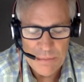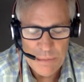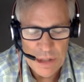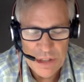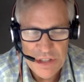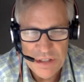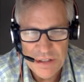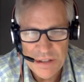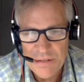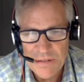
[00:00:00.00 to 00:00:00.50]

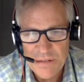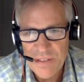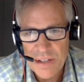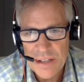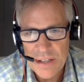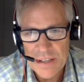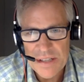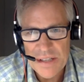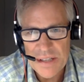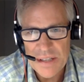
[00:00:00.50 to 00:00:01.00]
much in their
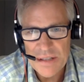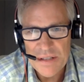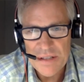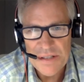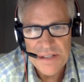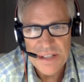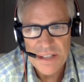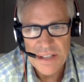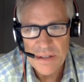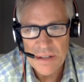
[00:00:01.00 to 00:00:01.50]
face. I
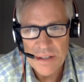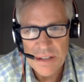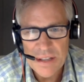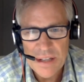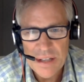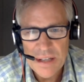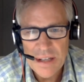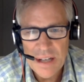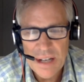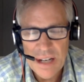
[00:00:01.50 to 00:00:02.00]
just say, look,
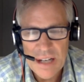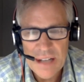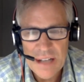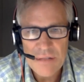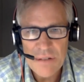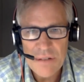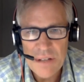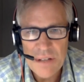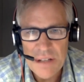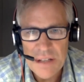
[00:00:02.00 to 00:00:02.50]
I
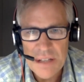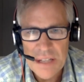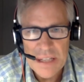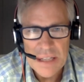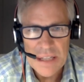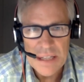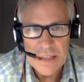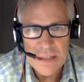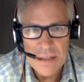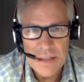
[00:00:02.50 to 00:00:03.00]
don't
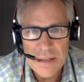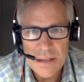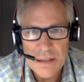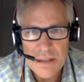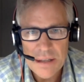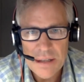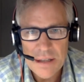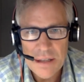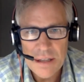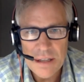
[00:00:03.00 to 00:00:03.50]
need
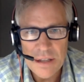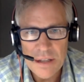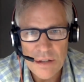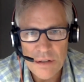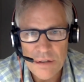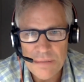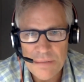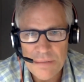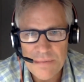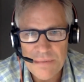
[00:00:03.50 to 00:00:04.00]

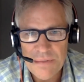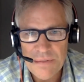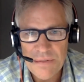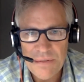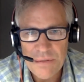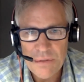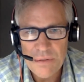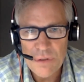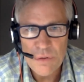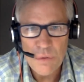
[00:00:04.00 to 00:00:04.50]
your
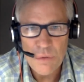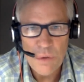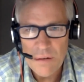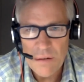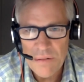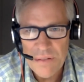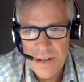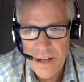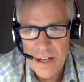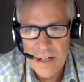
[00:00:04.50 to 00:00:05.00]

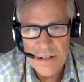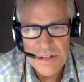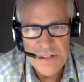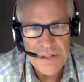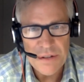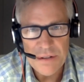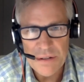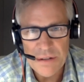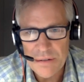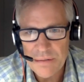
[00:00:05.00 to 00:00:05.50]

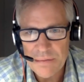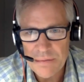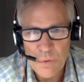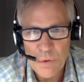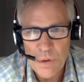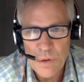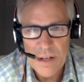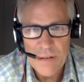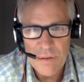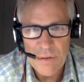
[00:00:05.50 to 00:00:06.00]
$12,000 or
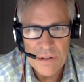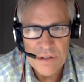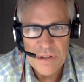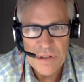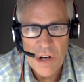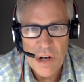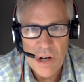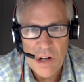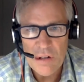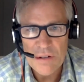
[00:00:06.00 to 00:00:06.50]
whatever
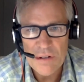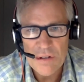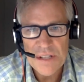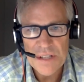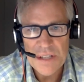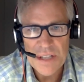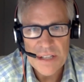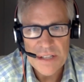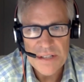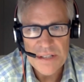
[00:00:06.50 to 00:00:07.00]

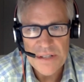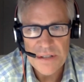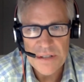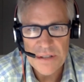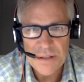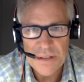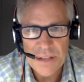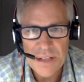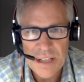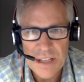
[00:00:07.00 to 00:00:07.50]

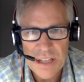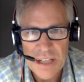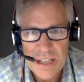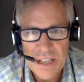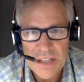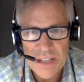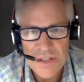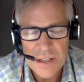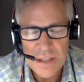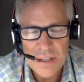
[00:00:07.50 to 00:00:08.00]

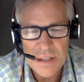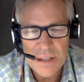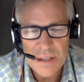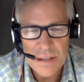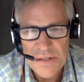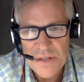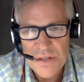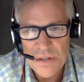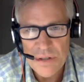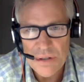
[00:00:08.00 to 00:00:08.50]
engage in
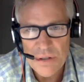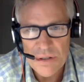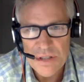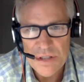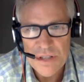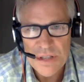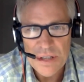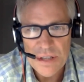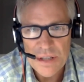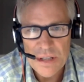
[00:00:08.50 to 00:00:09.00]
the
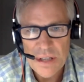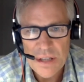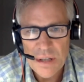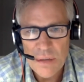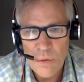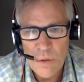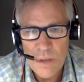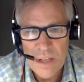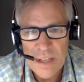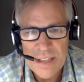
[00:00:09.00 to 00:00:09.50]
search.
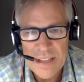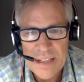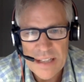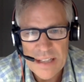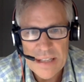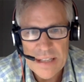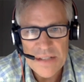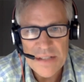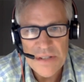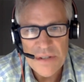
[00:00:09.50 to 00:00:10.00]
What I
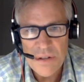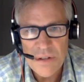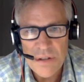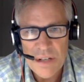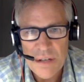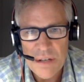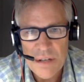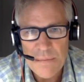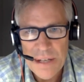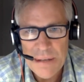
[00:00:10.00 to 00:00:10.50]
need is your
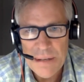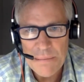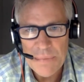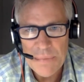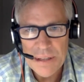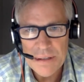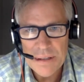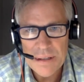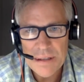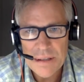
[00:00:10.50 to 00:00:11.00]

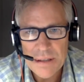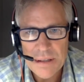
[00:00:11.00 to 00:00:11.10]
commitment